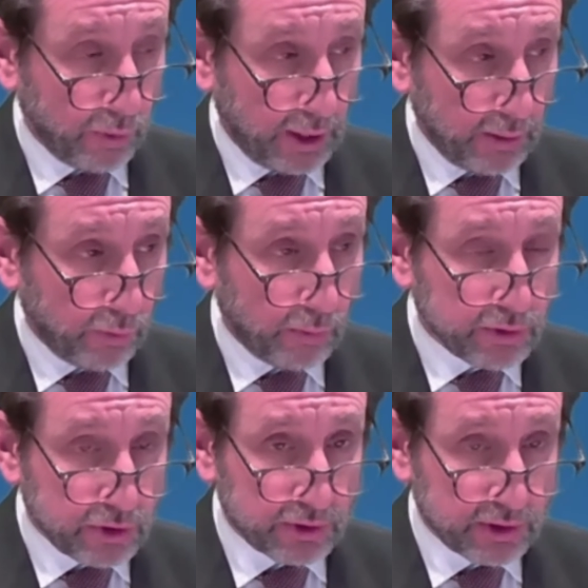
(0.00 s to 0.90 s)
What was
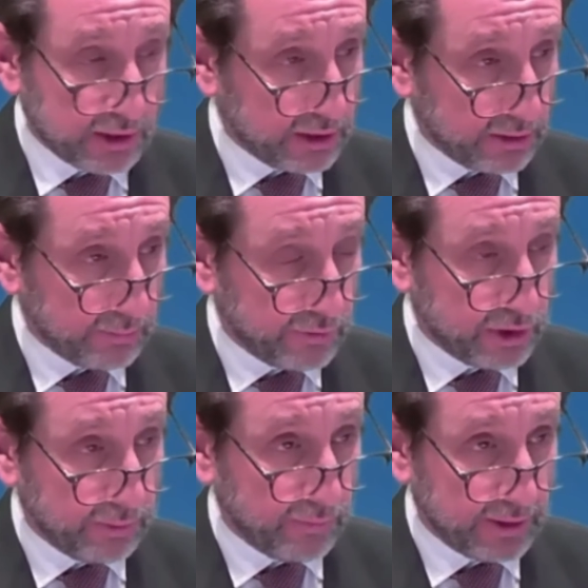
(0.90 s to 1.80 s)
your system of
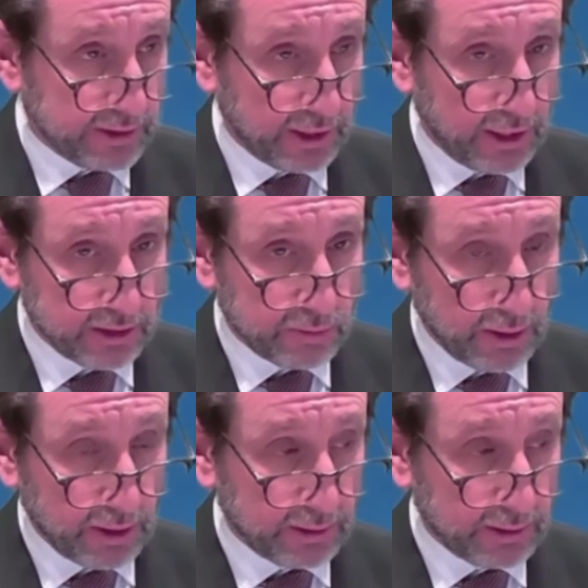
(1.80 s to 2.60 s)
supervising his work?